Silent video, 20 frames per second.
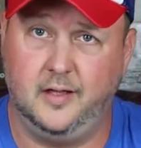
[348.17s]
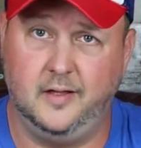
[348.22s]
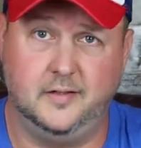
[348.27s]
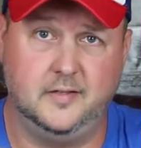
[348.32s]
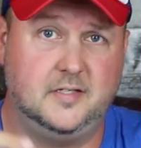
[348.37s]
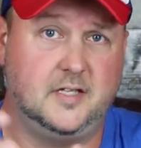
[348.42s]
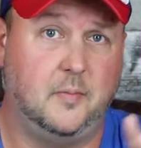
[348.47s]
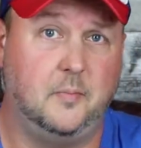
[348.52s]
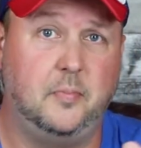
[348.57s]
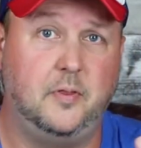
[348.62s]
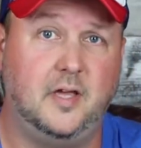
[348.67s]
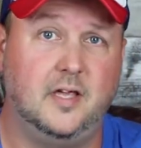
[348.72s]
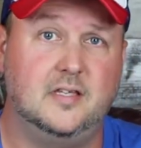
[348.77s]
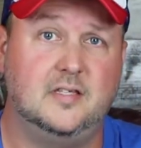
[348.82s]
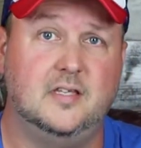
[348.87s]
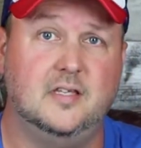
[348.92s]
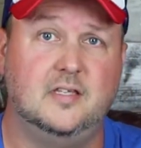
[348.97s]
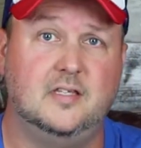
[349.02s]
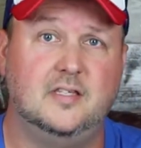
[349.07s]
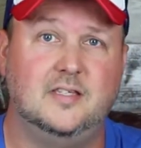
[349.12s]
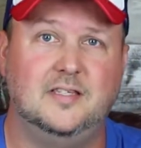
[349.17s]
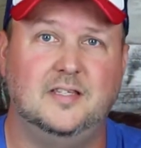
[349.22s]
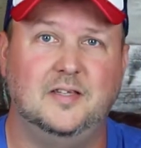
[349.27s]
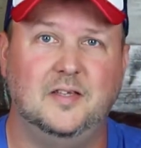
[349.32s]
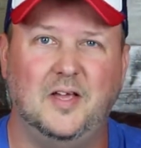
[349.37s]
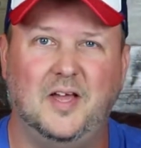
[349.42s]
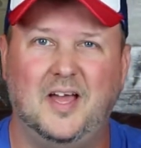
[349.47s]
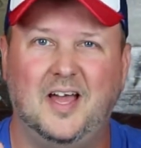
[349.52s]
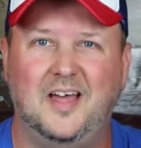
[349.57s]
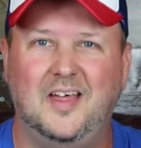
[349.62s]
Some places,
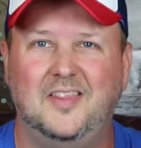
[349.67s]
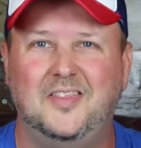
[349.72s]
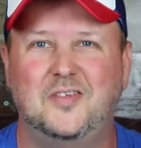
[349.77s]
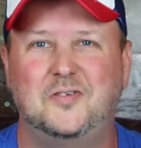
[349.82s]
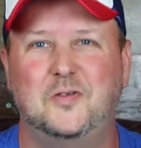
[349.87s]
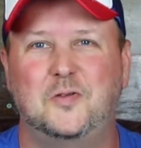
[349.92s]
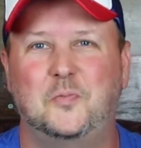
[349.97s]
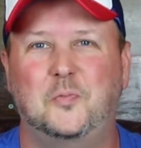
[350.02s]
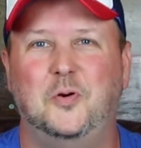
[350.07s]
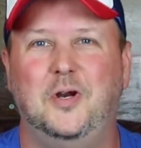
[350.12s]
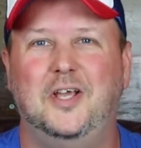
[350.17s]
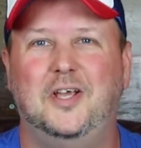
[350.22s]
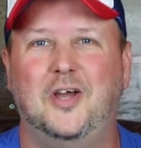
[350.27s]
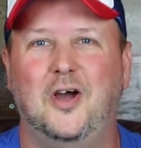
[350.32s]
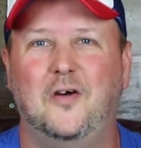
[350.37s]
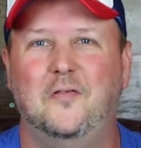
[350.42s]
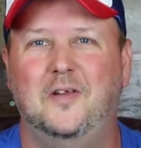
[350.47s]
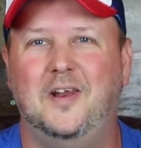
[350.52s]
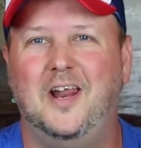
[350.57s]
this was pre-COVID,